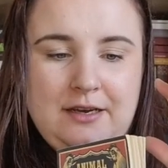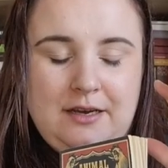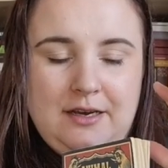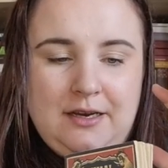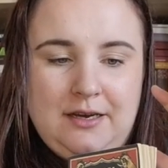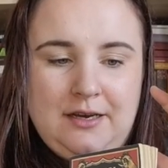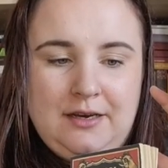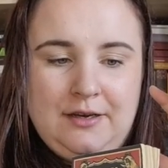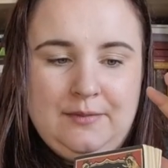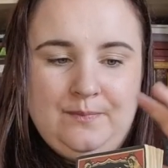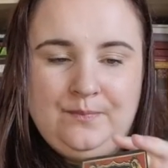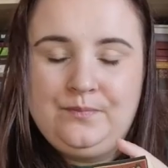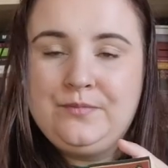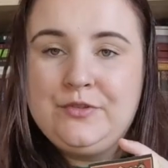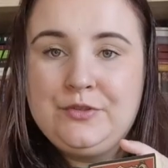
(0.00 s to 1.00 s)

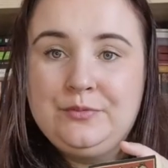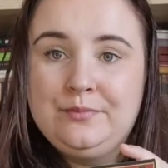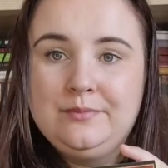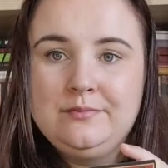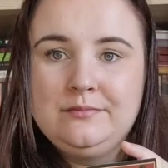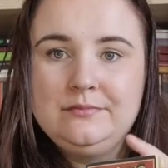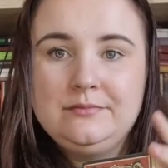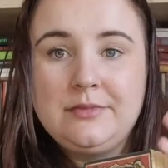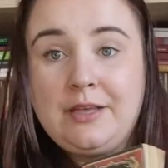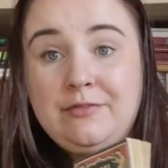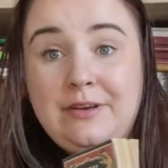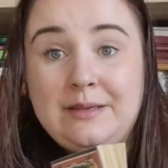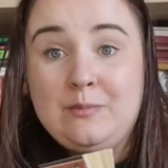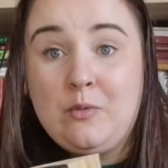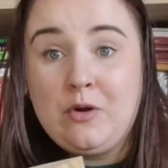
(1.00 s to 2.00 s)
to
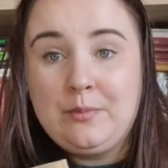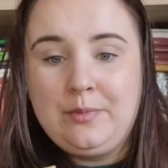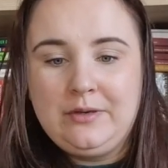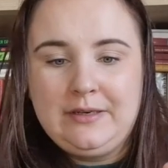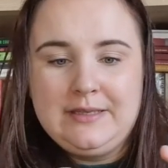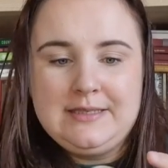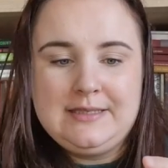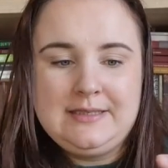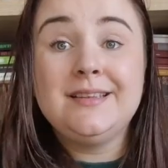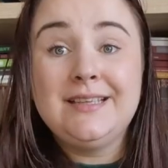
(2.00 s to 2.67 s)
reflect more upon it.